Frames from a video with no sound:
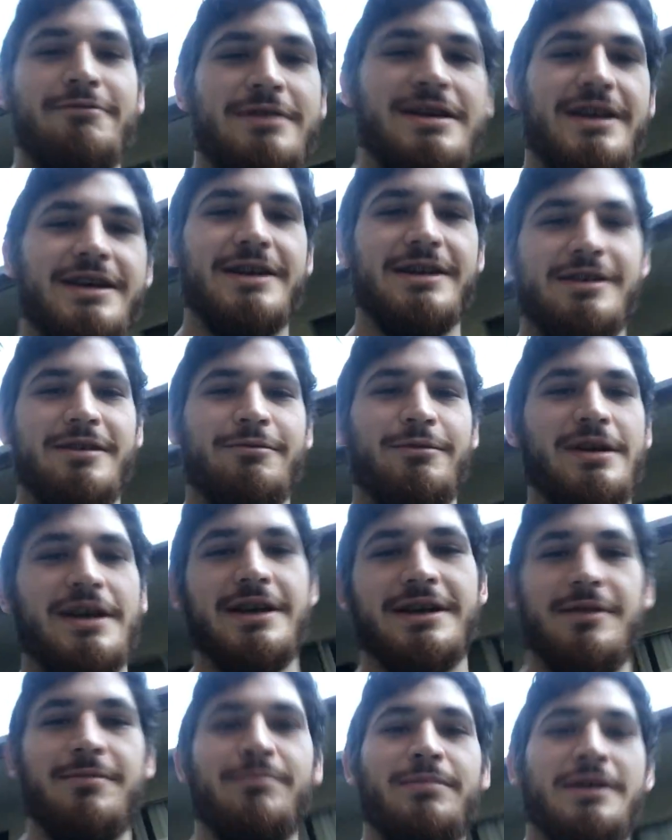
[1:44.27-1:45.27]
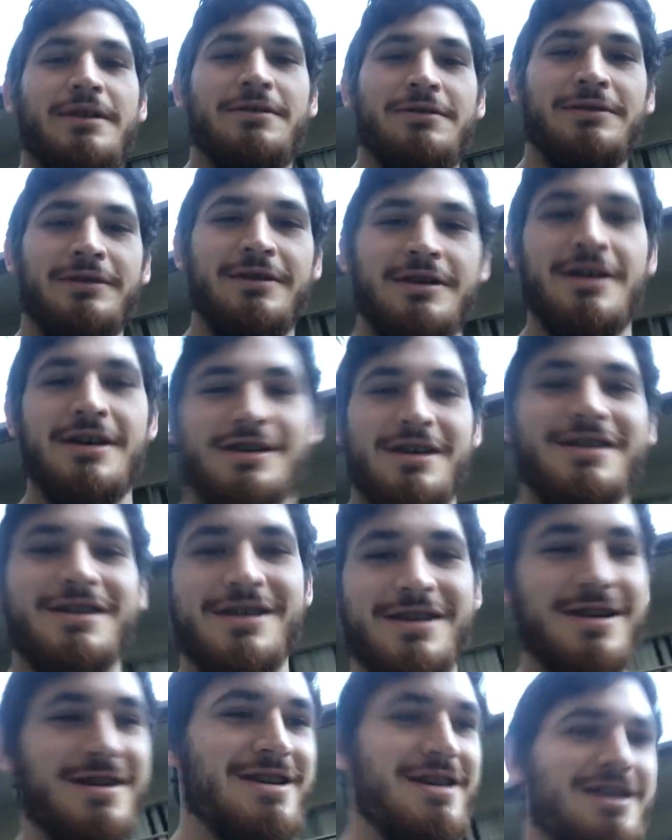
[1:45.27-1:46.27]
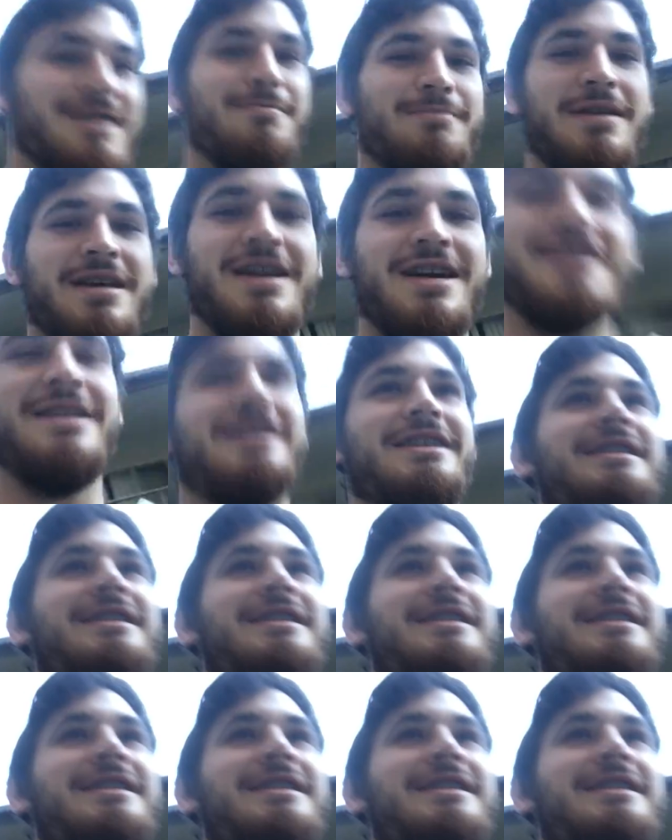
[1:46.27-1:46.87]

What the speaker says: we could build? Man,